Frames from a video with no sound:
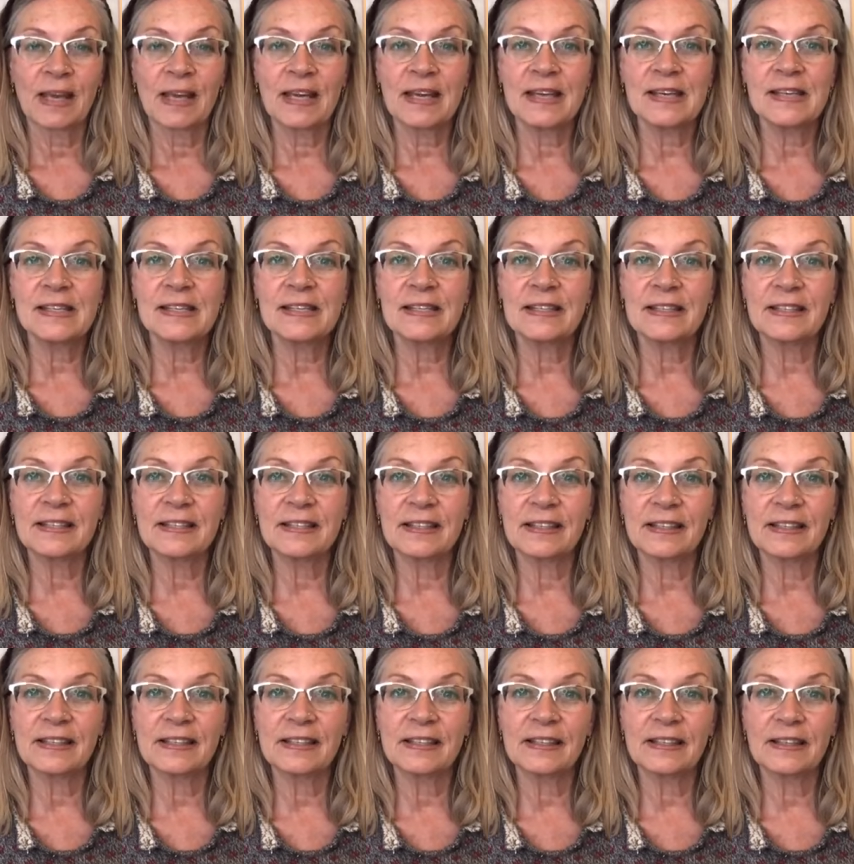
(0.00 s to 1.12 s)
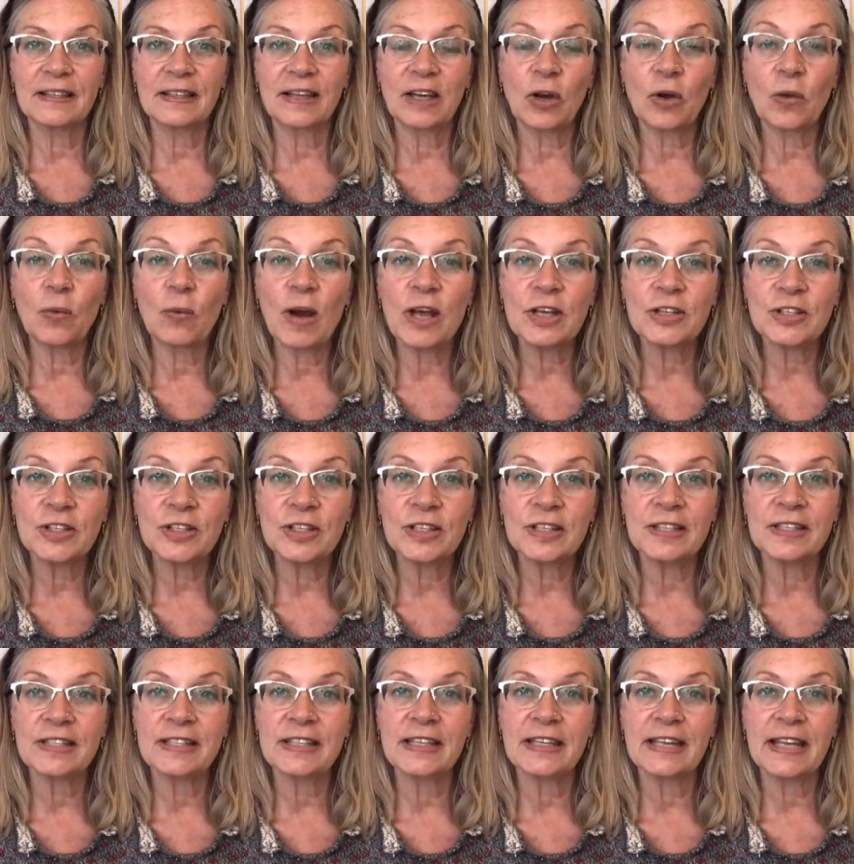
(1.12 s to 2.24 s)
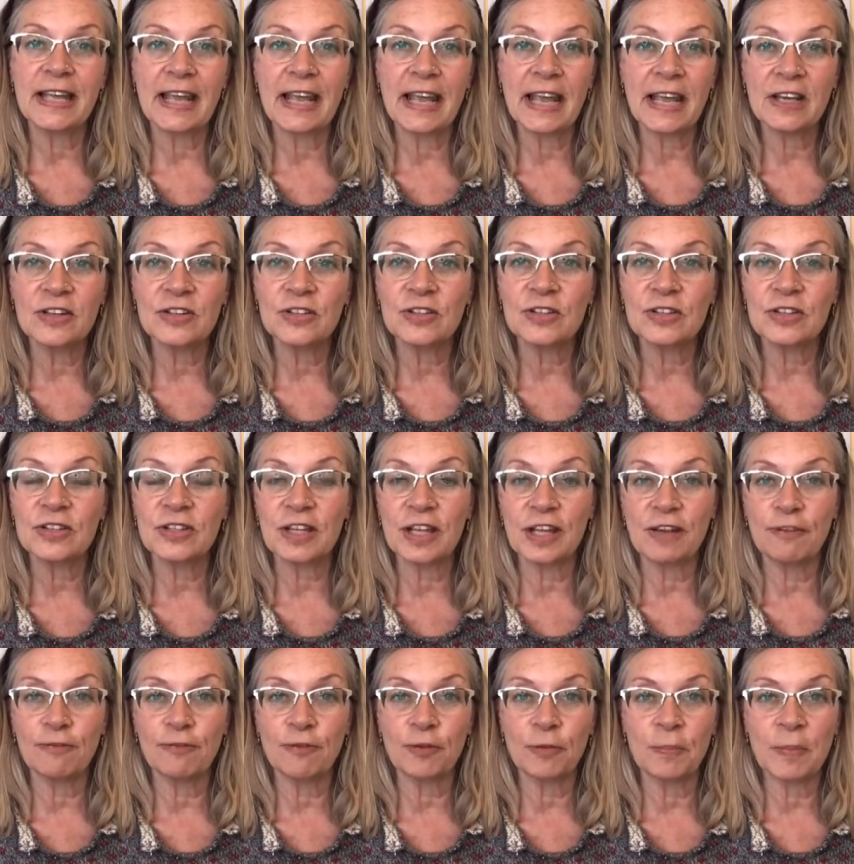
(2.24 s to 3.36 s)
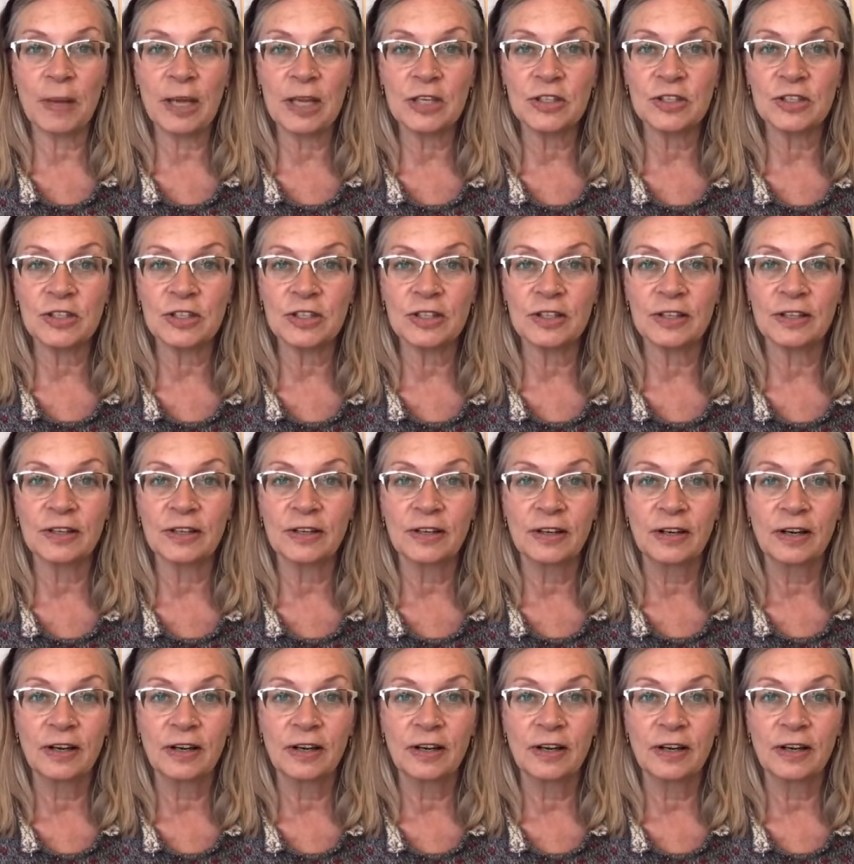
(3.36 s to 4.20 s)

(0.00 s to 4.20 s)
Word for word: is the questions and the answers, the information